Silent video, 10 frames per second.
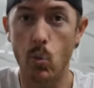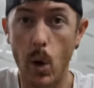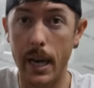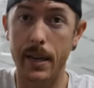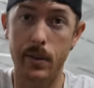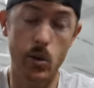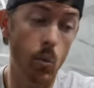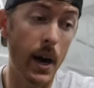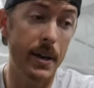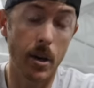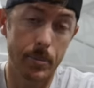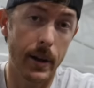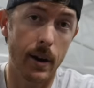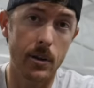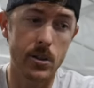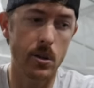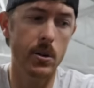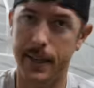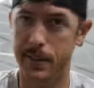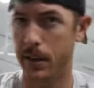you wind you wind up there. So
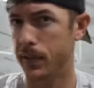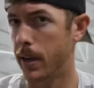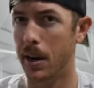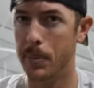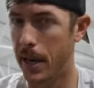it's definitely not a